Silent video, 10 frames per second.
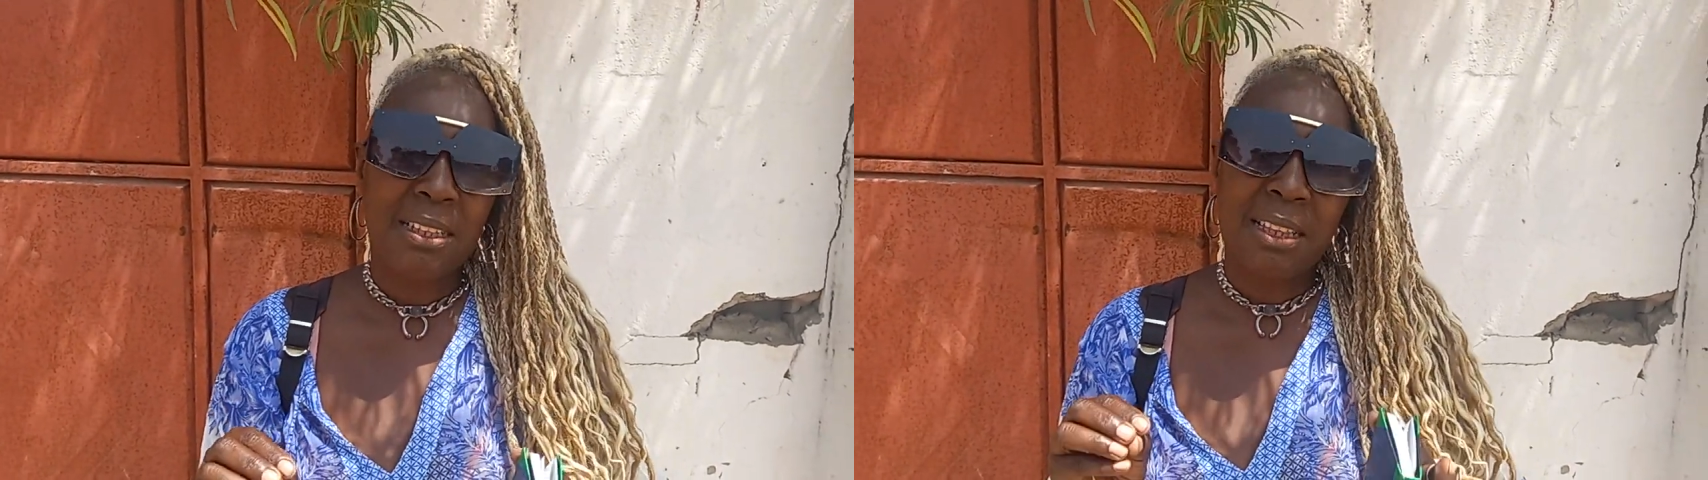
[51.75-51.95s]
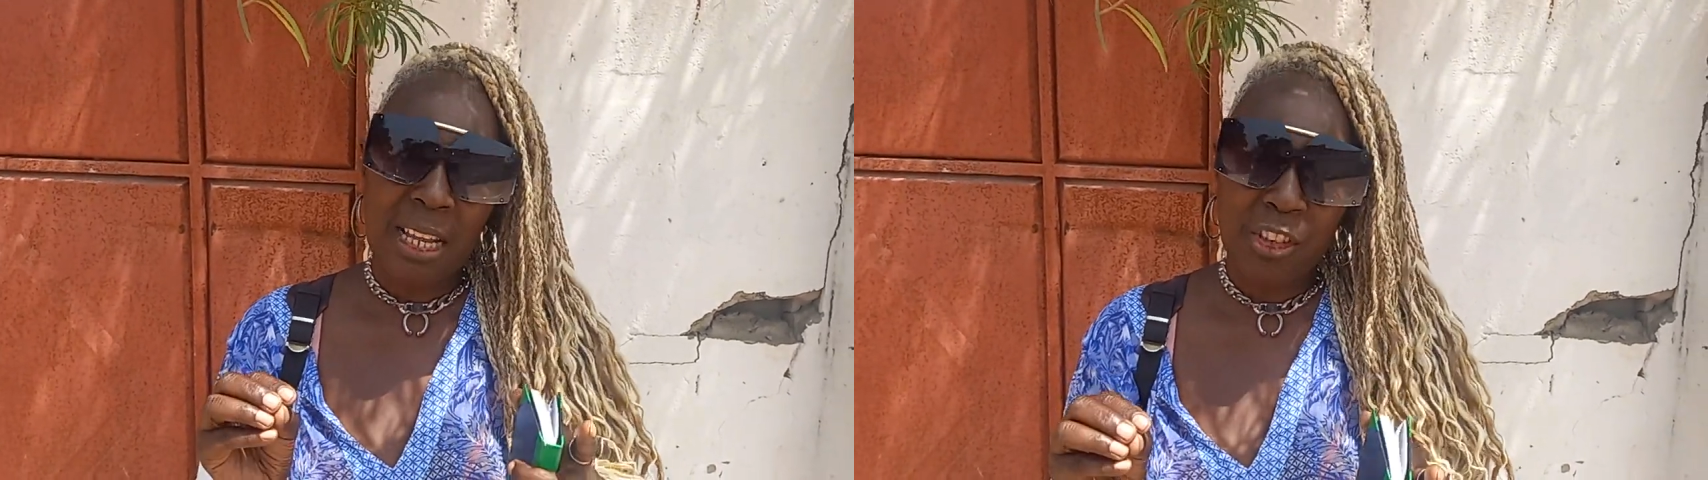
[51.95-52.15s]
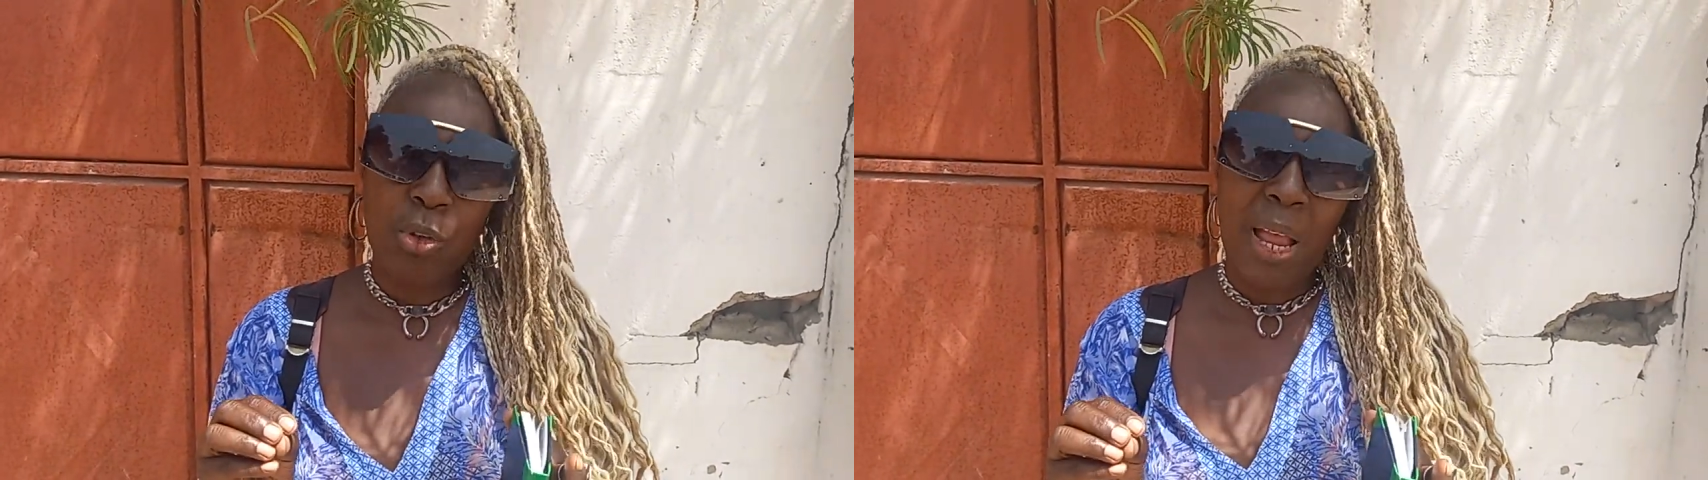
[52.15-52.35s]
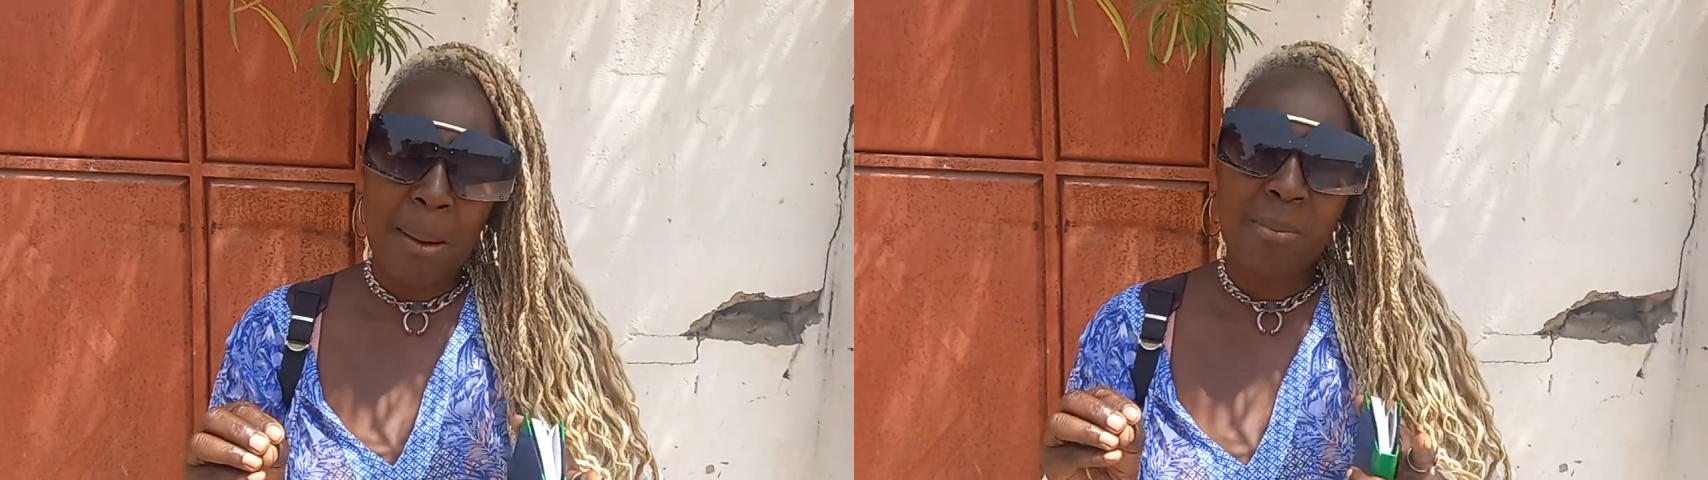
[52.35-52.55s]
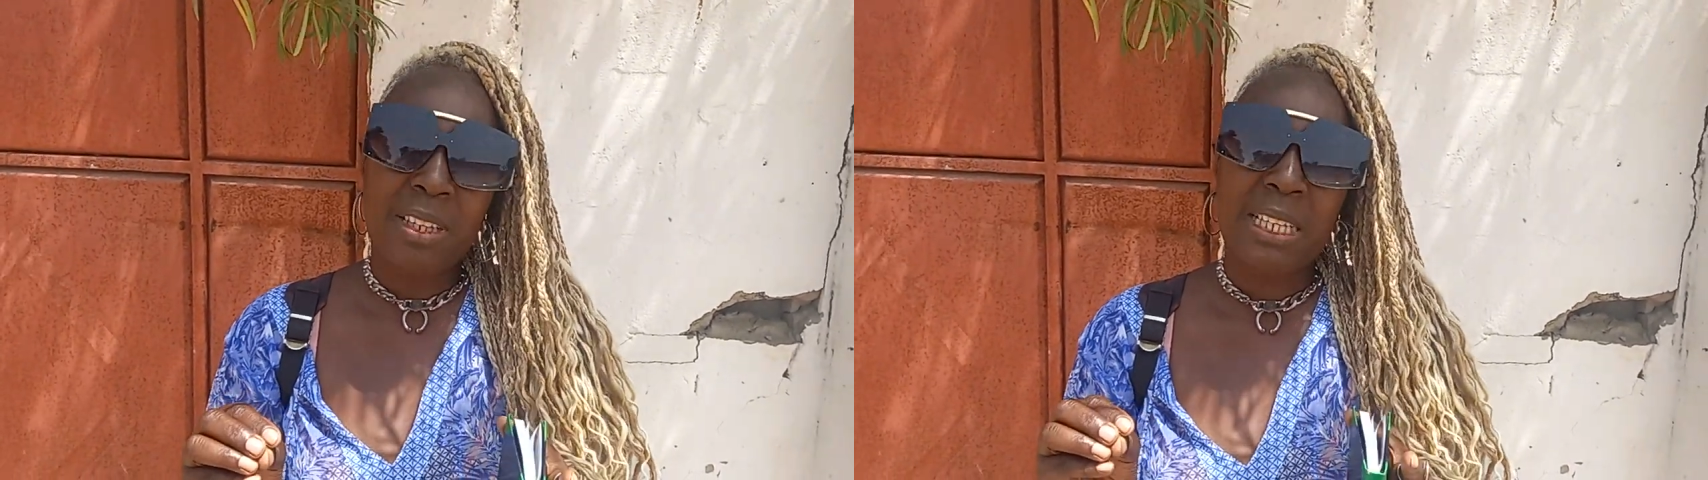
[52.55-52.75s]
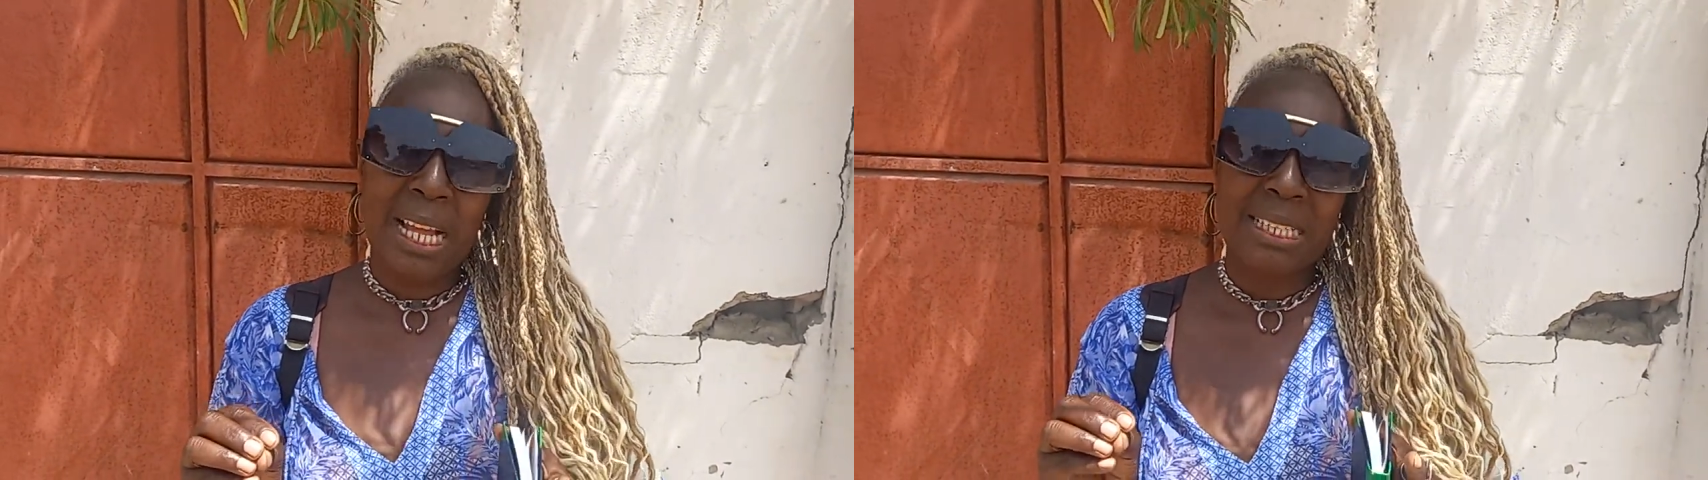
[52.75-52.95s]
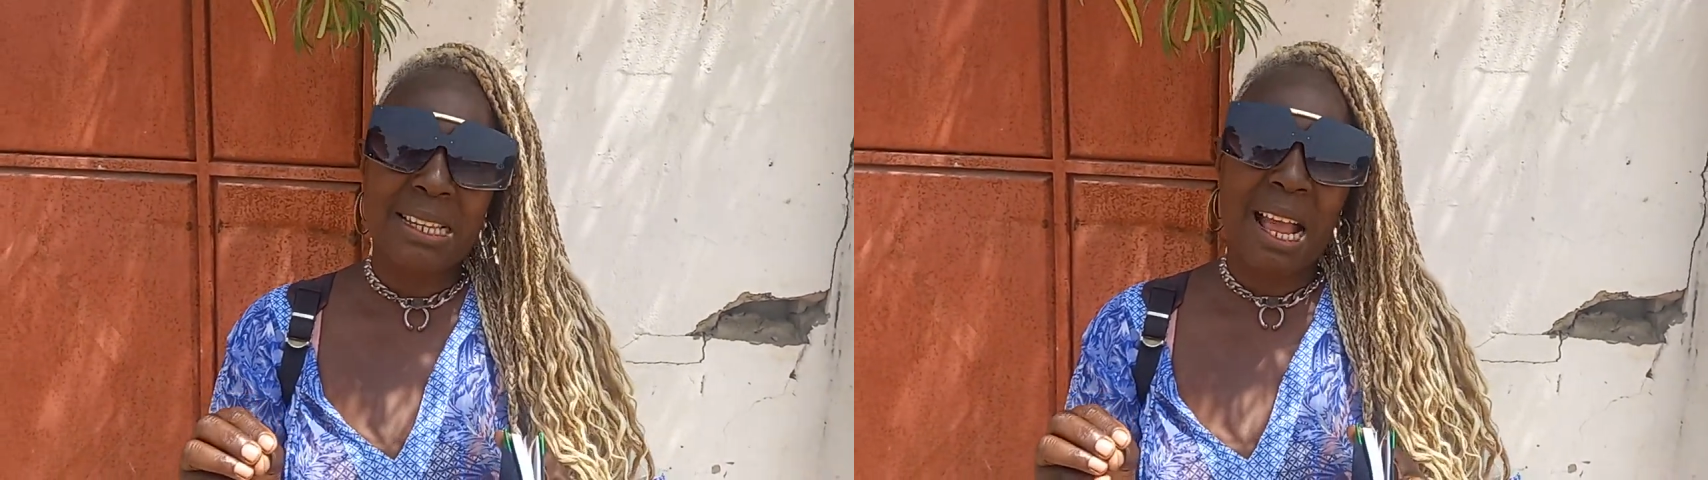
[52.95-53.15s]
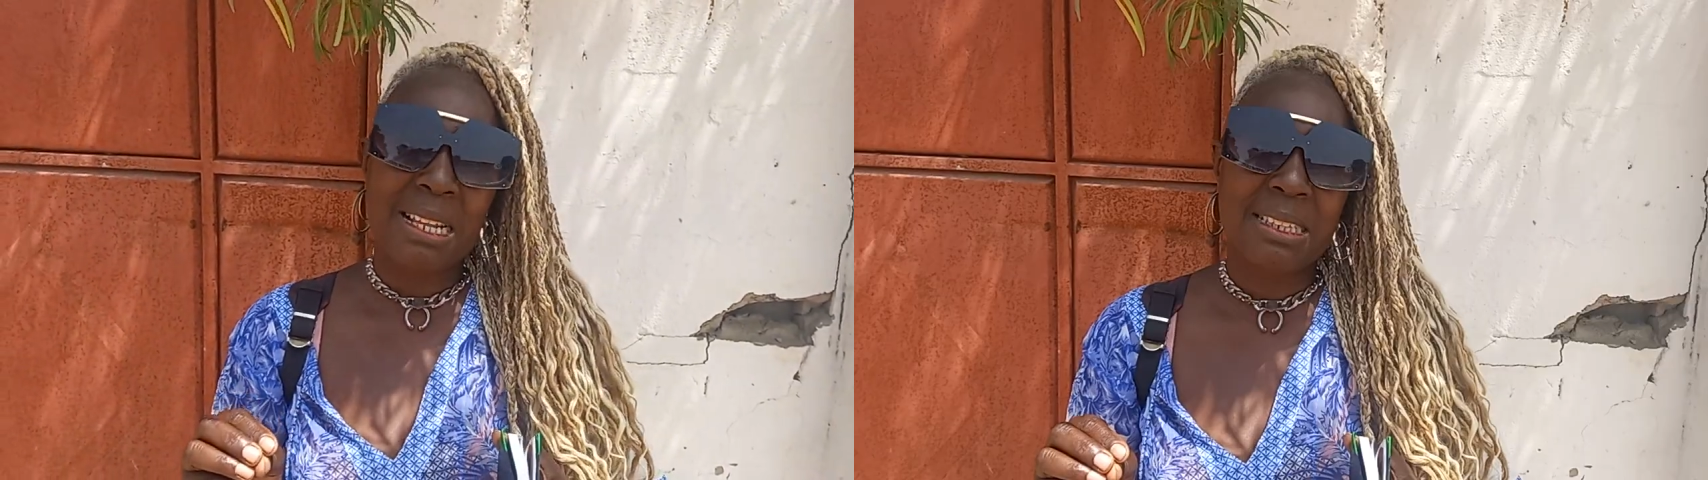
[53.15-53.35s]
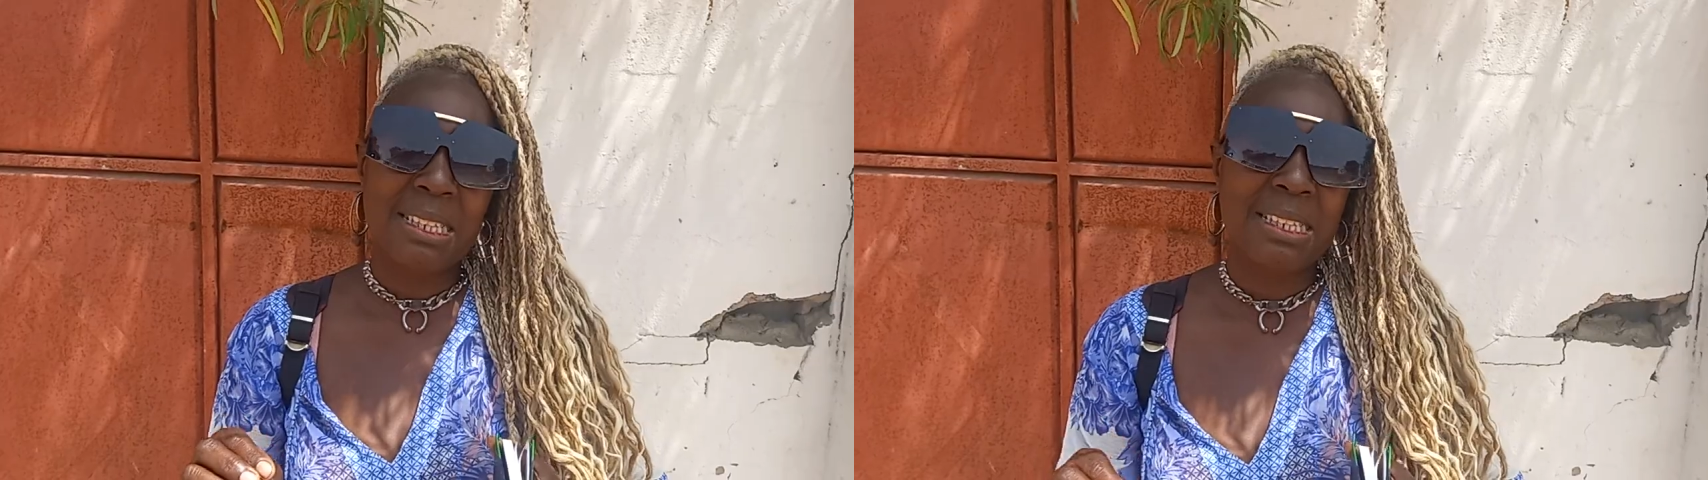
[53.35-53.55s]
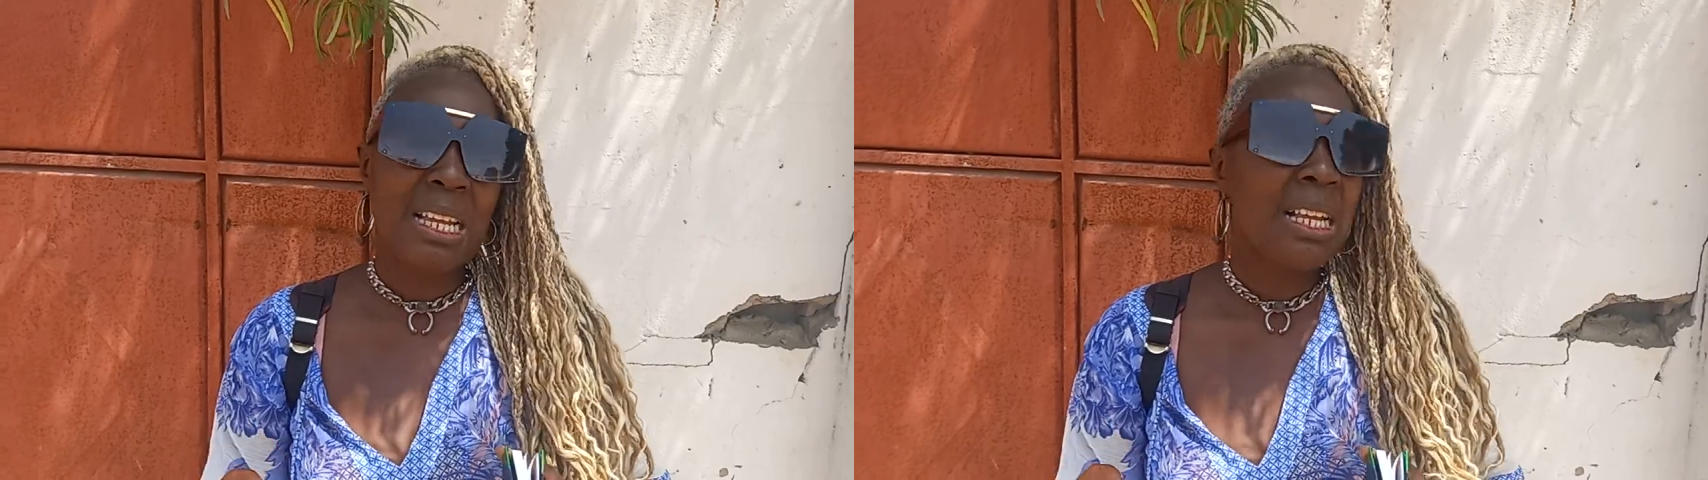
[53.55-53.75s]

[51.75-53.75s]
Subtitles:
That is your empty land taxes.